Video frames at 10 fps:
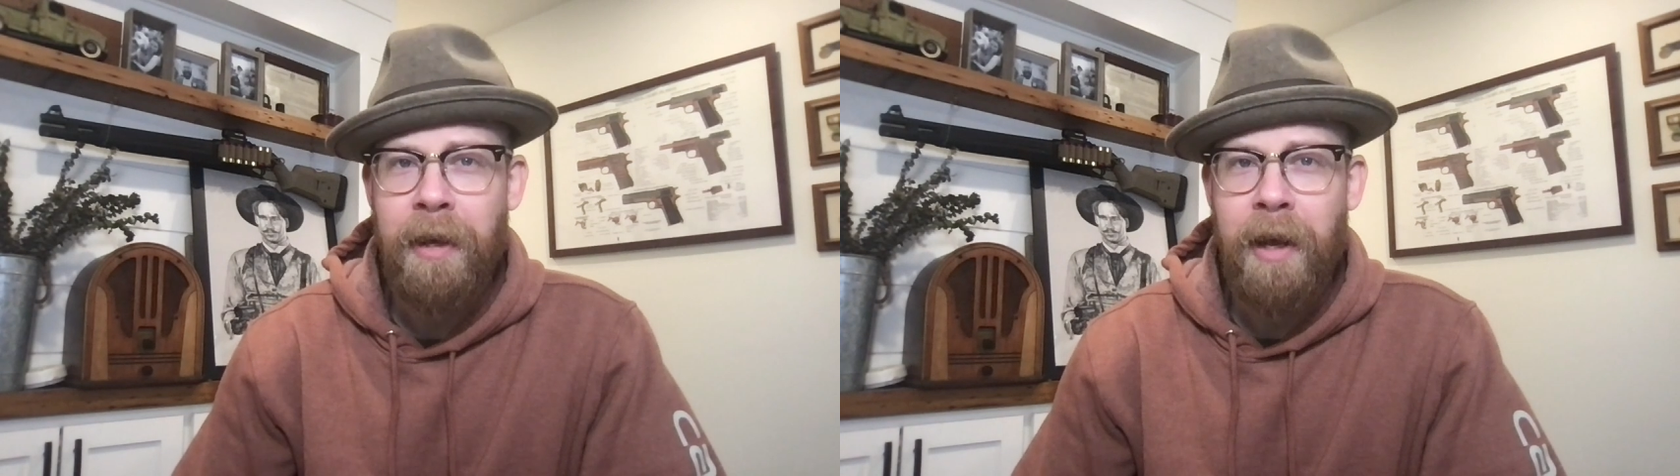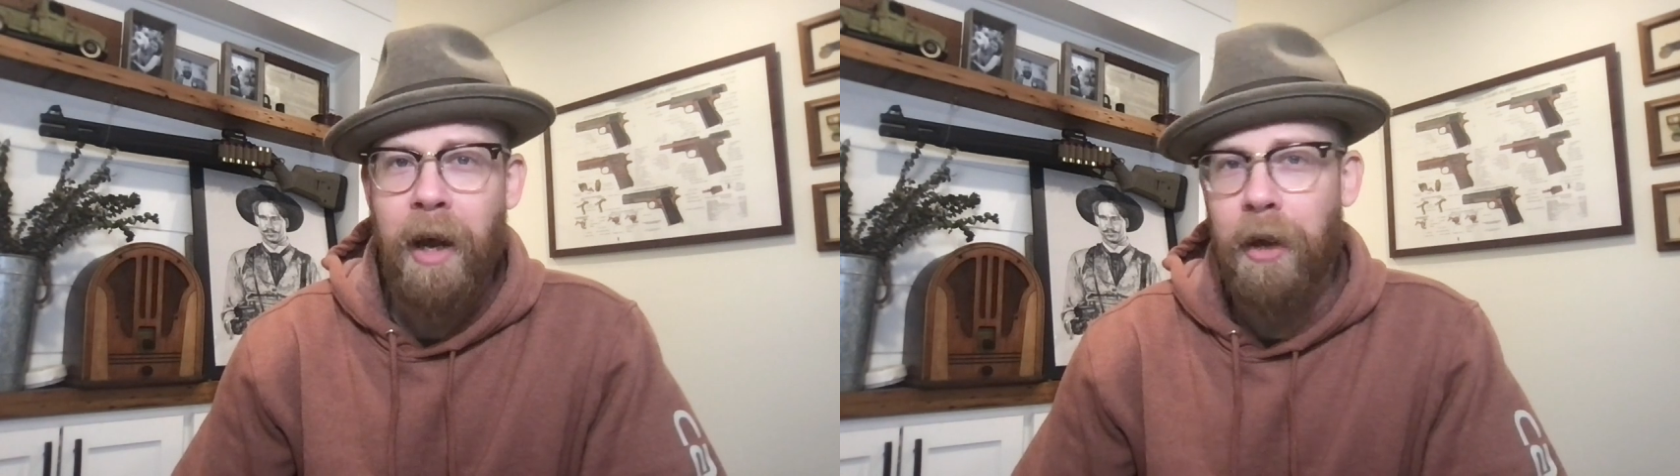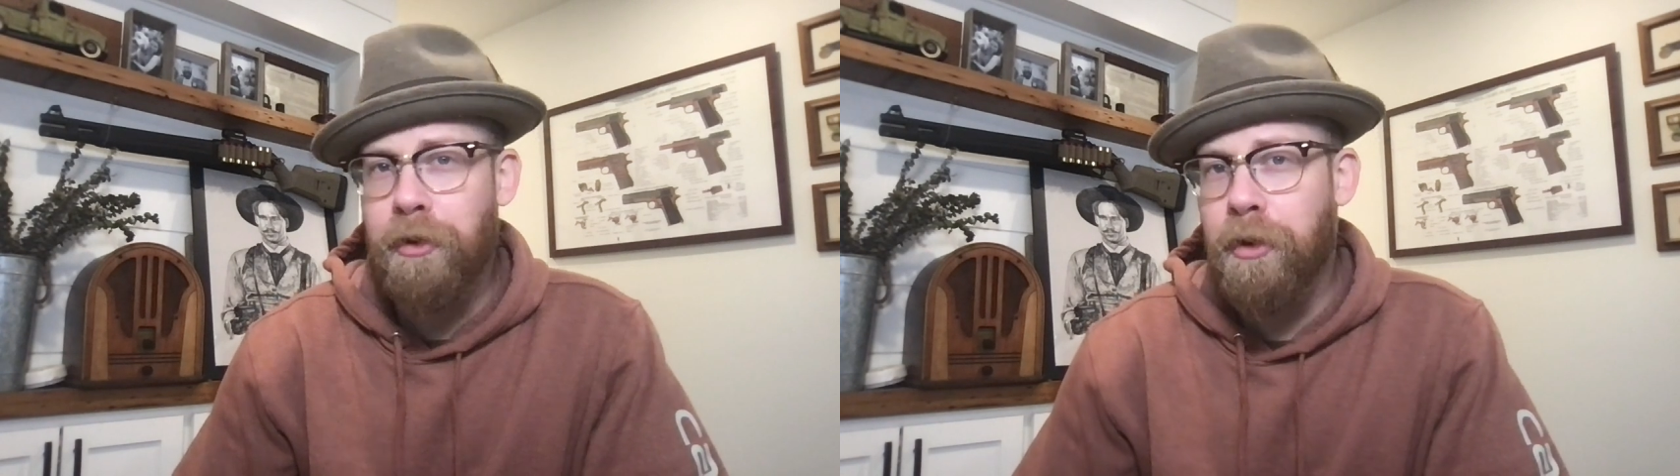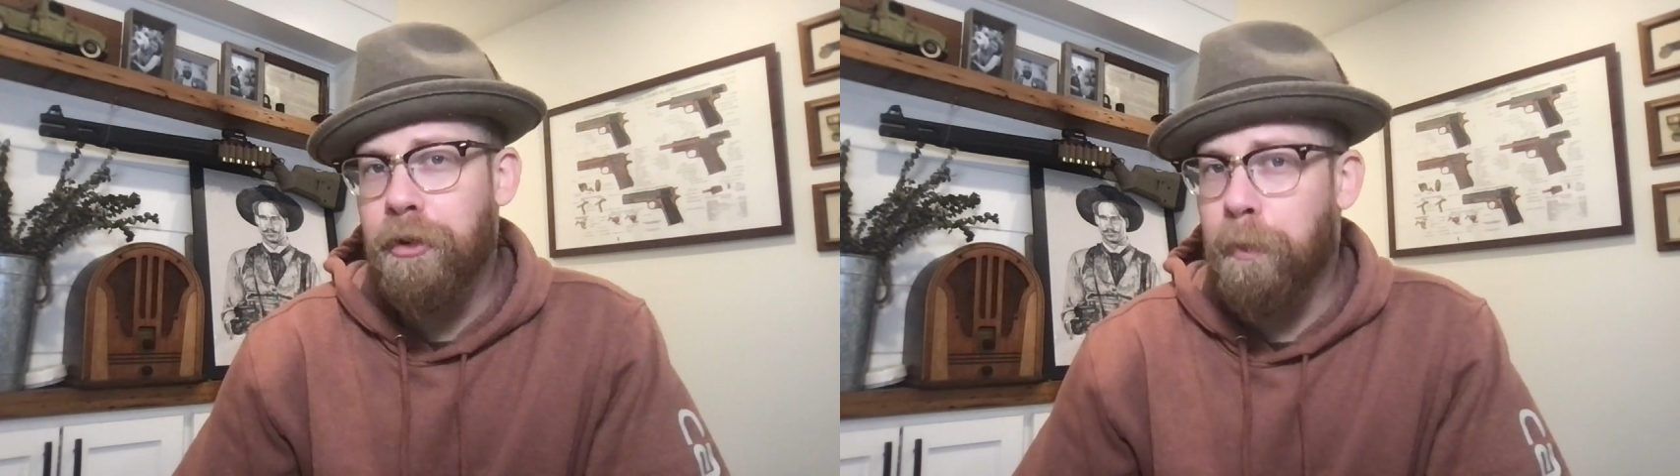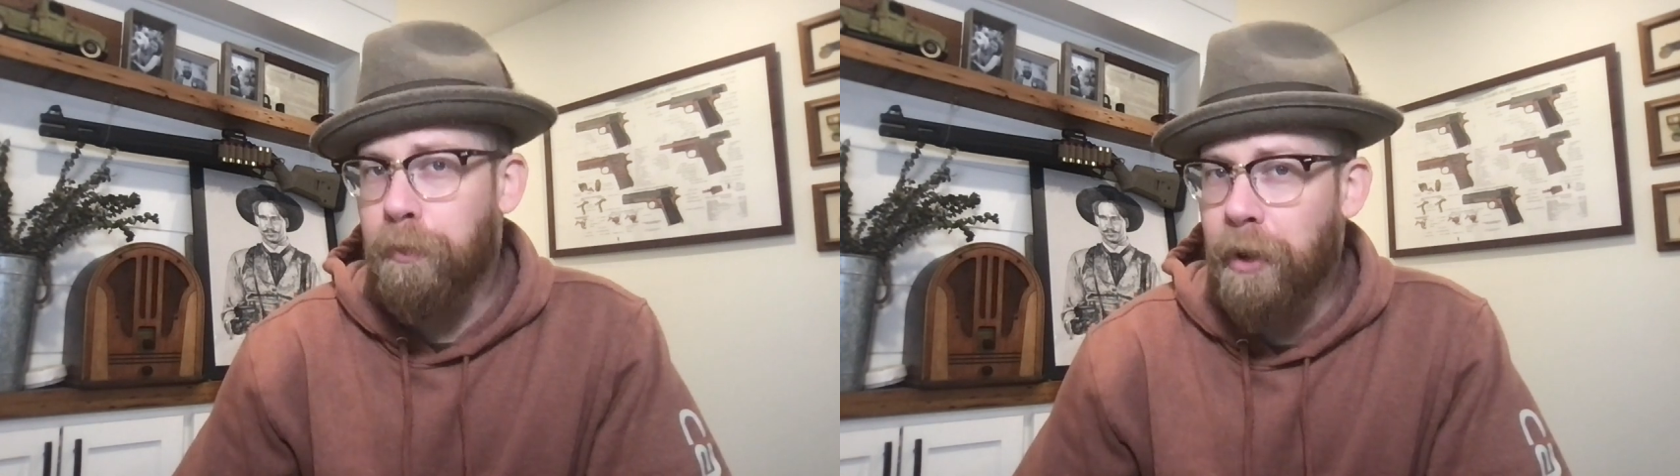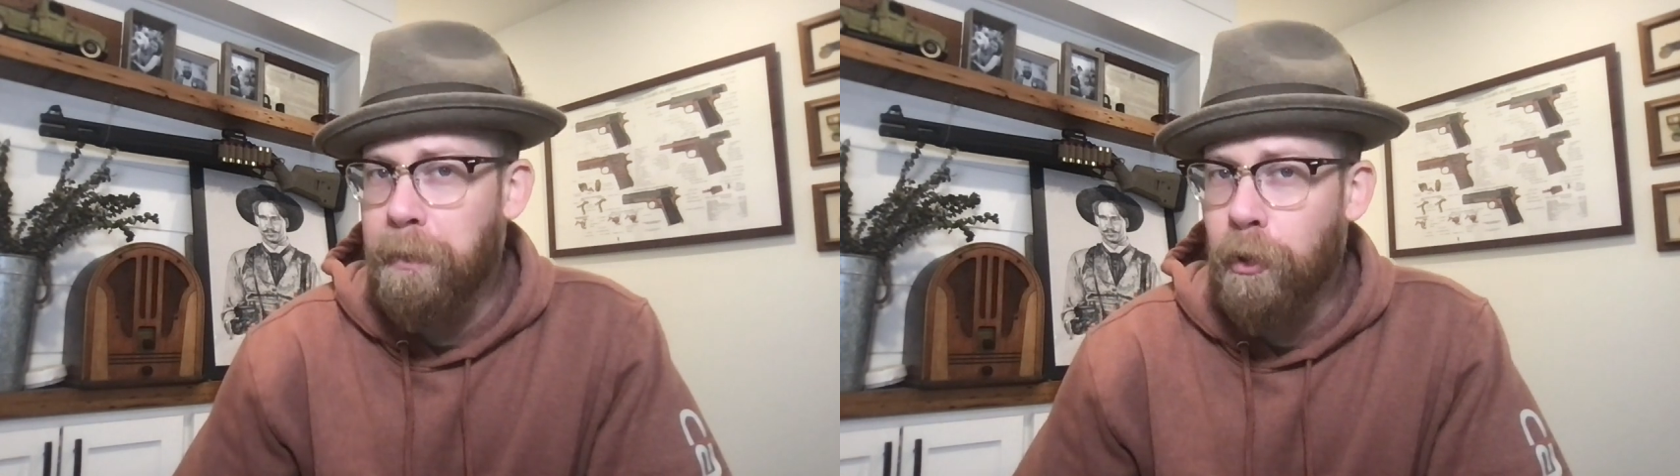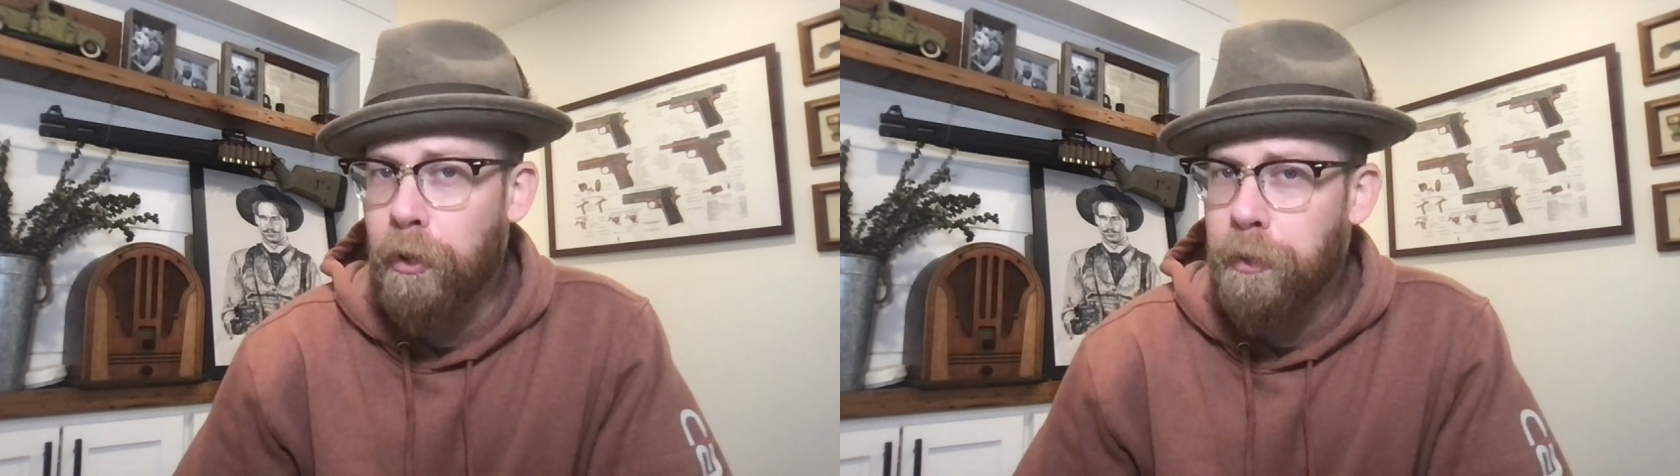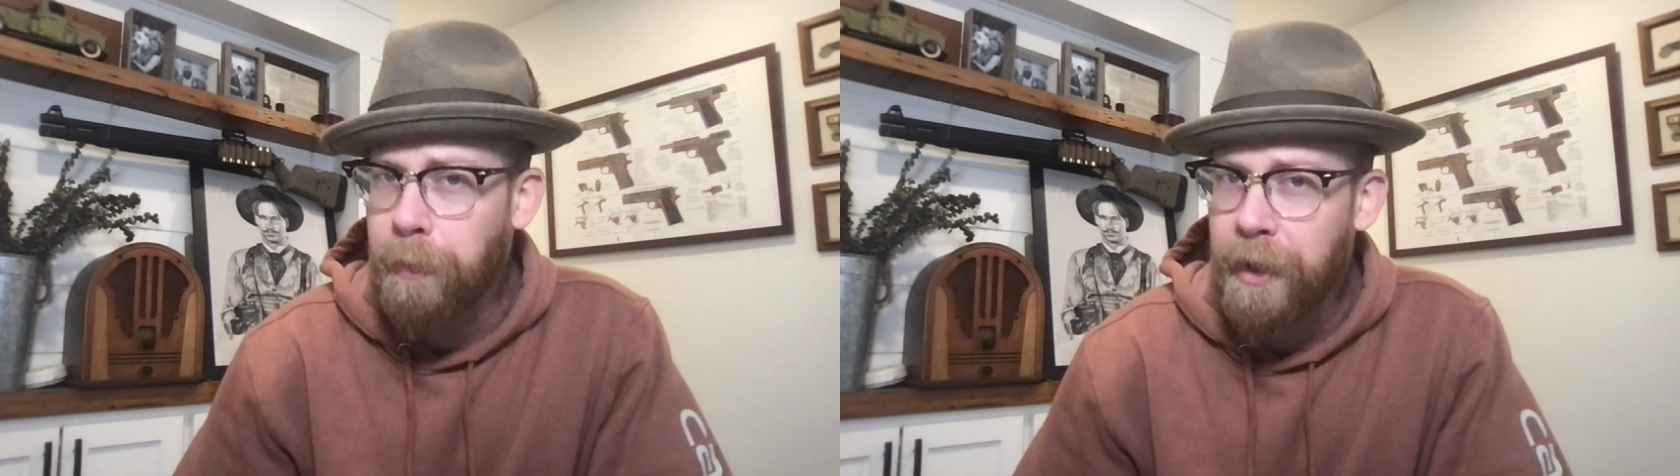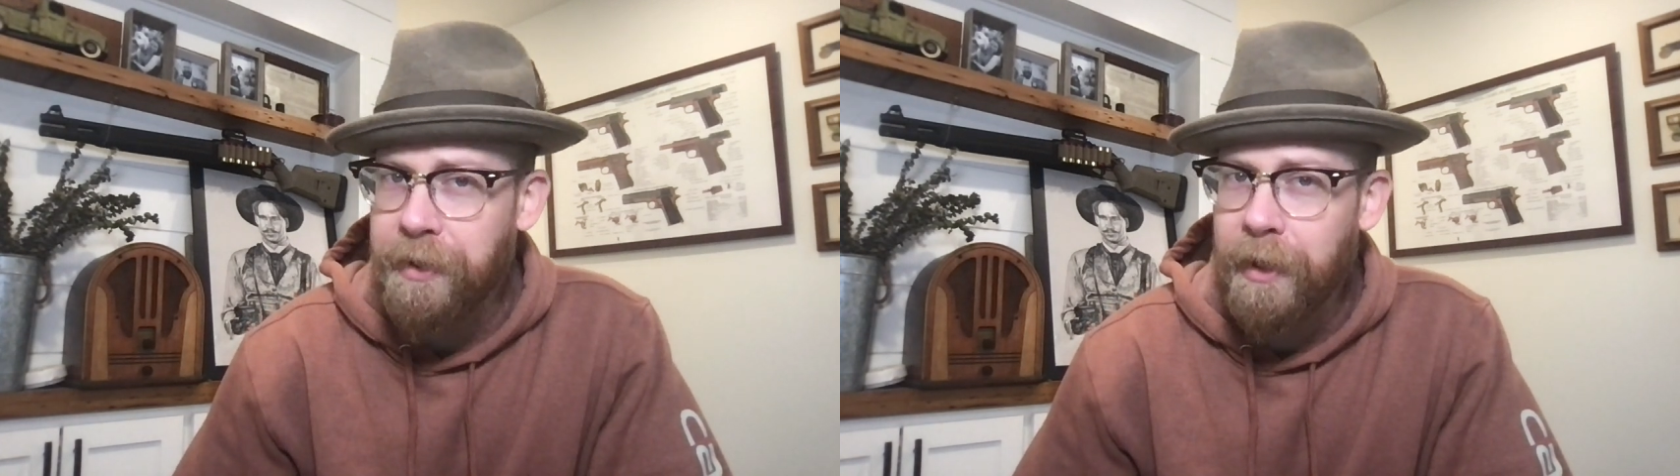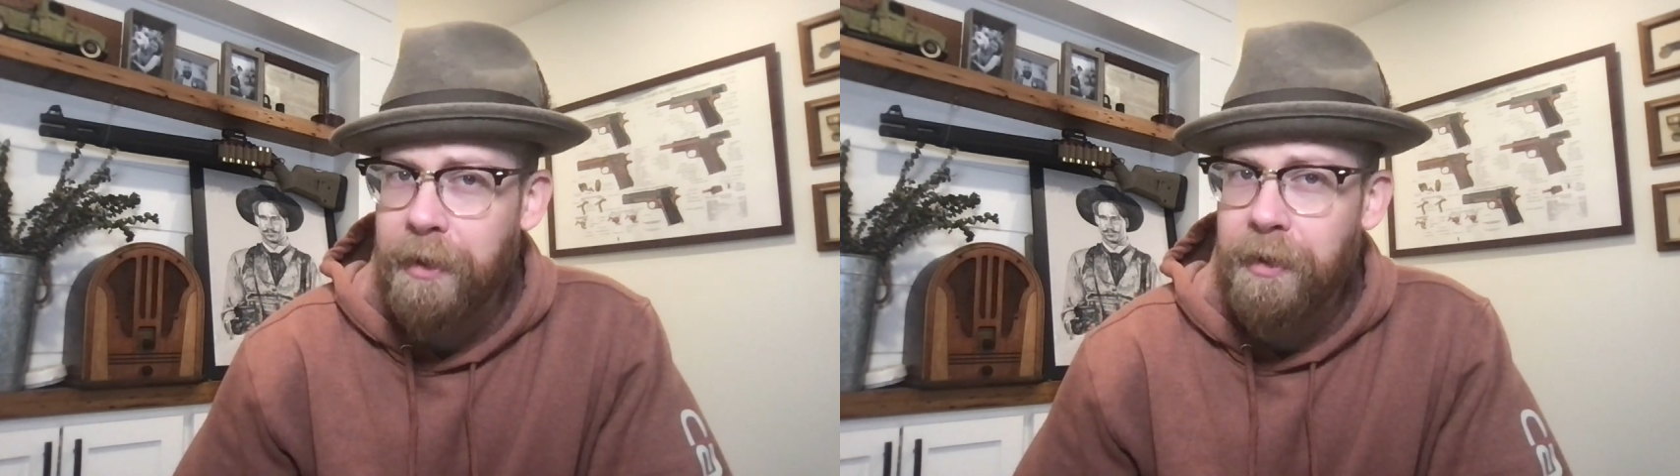Under the Supreme Court's
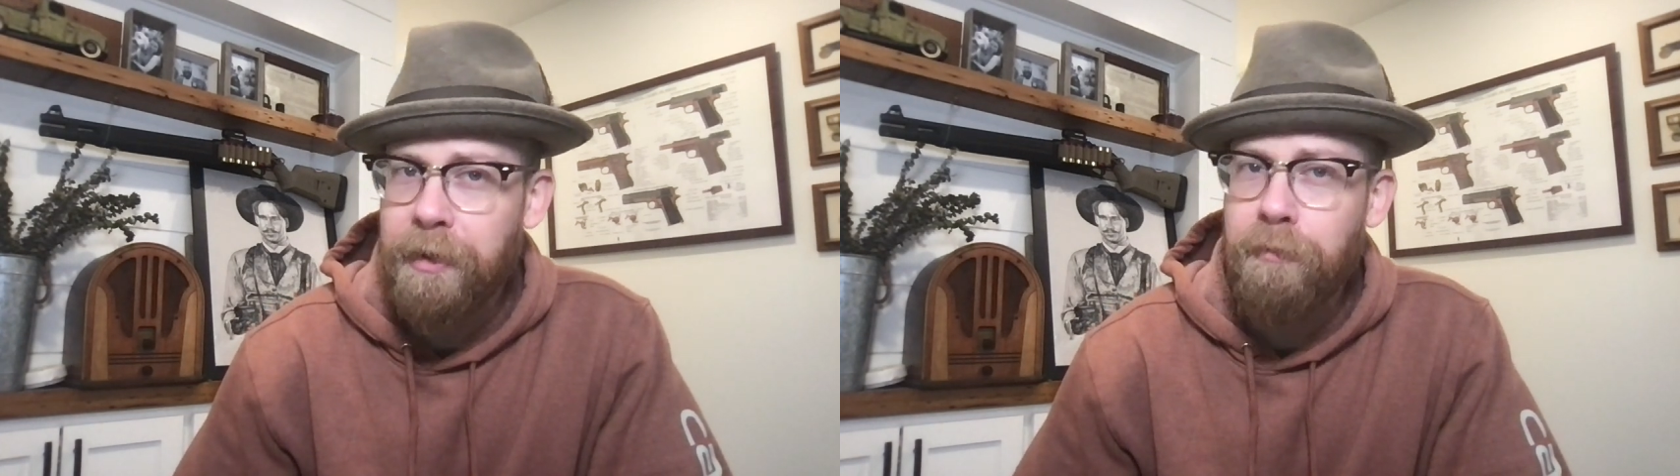precedents,